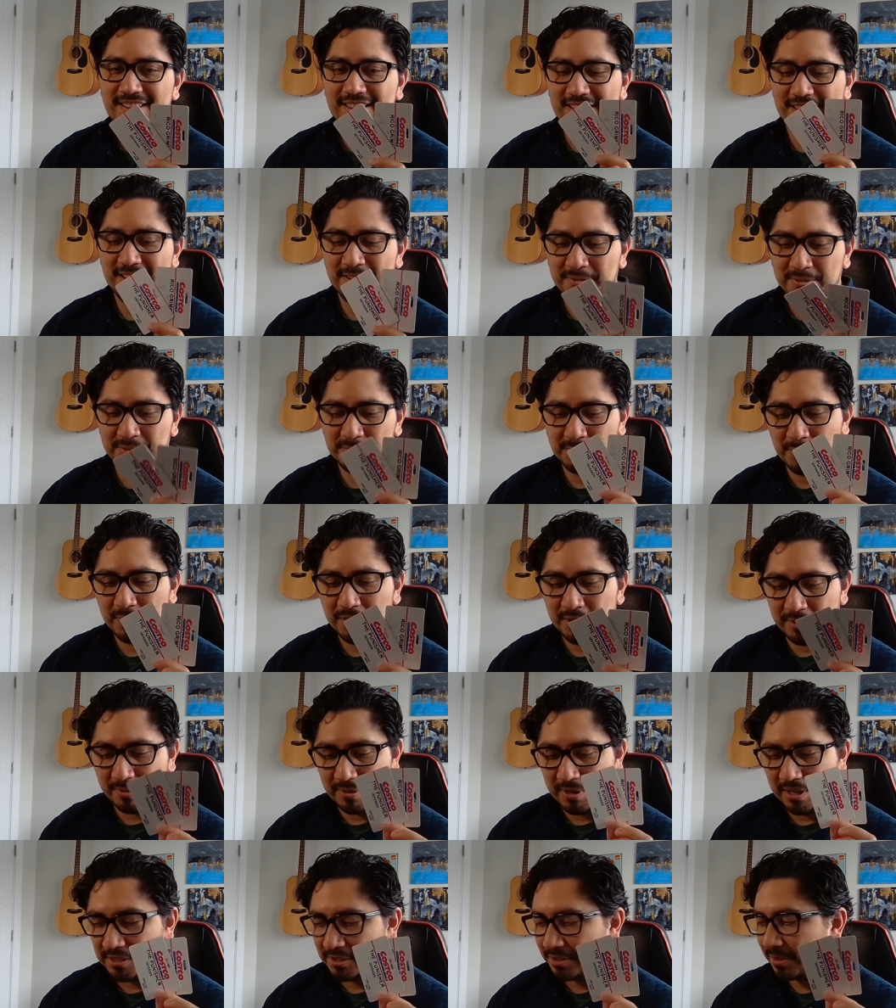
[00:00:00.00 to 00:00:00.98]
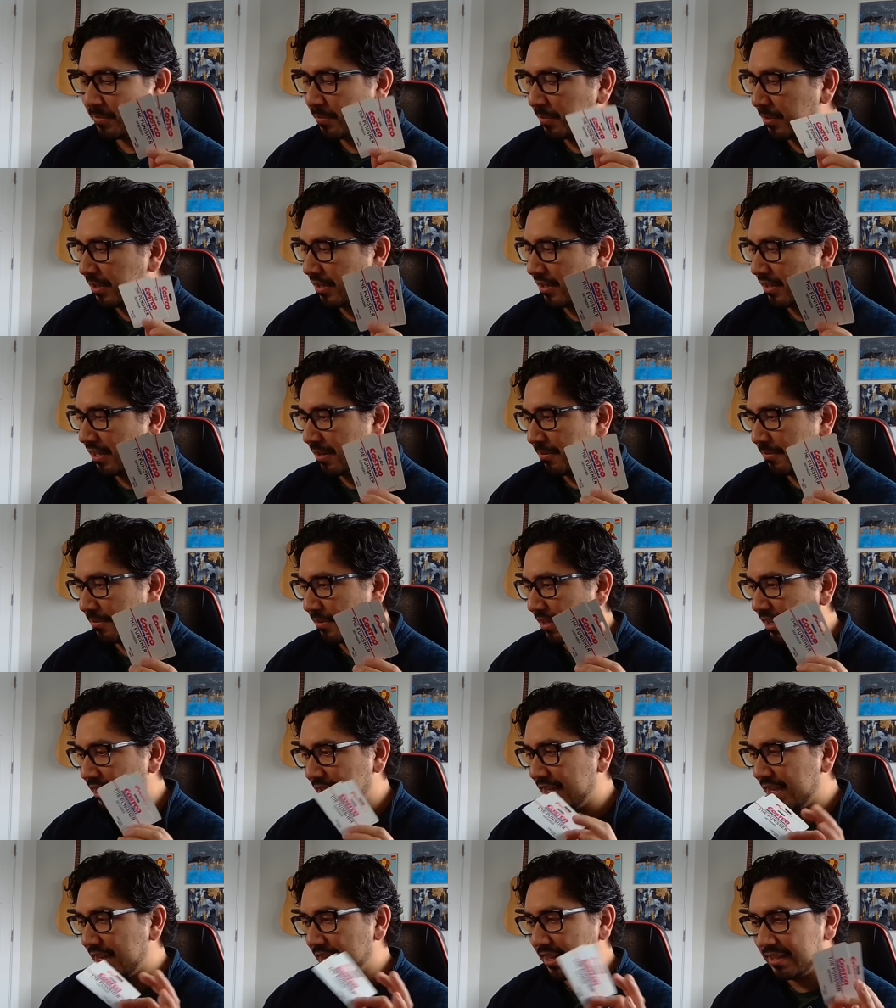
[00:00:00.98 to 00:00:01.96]
There was one location where they were
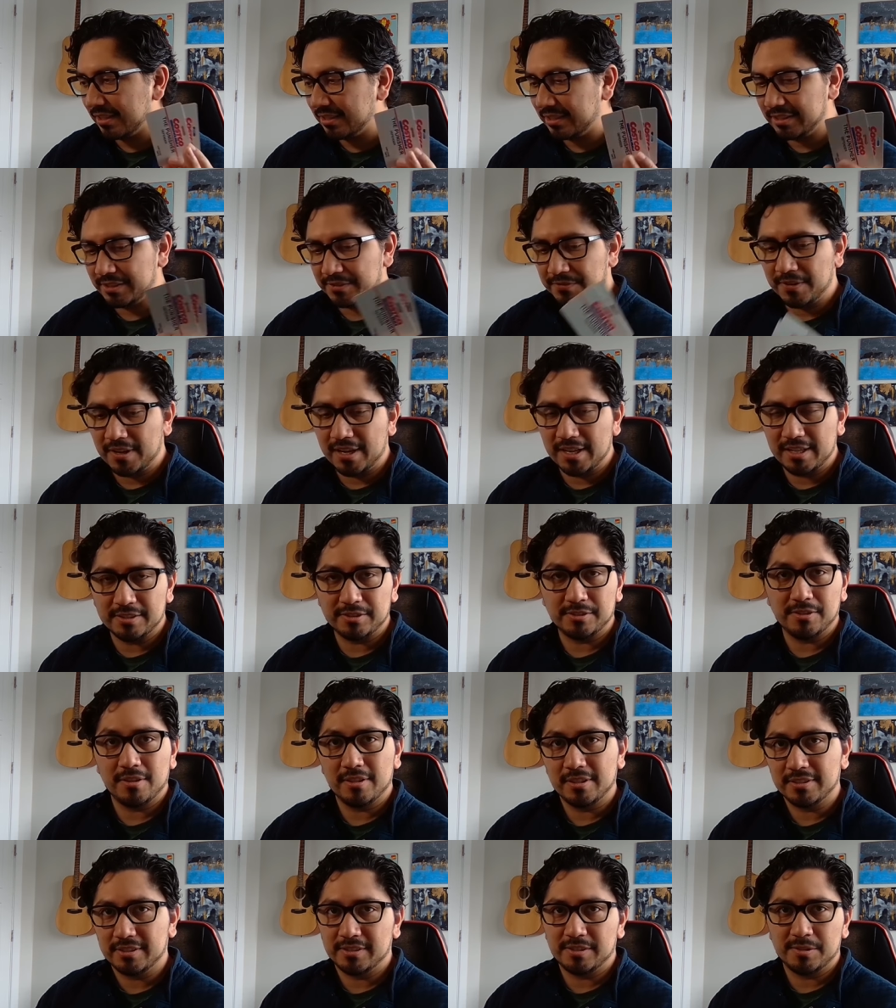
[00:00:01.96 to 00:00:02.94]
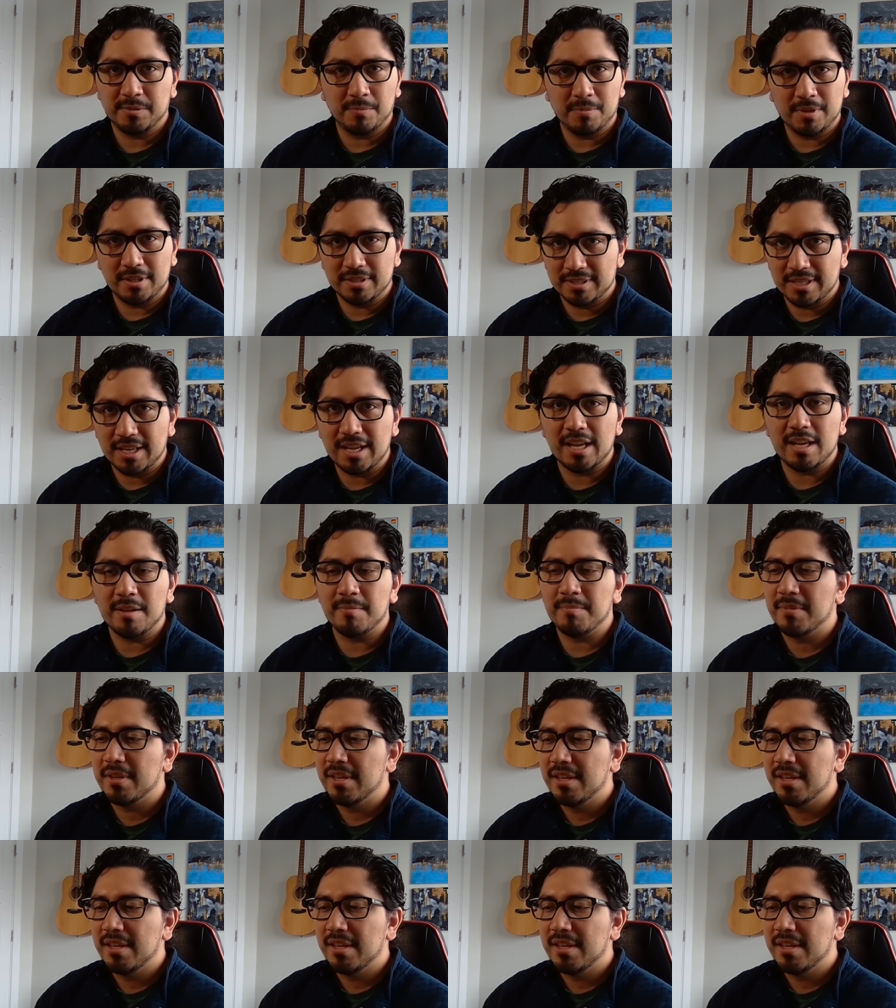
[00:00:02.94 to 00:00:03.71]
like, yeah, this is fine as long as it's the one time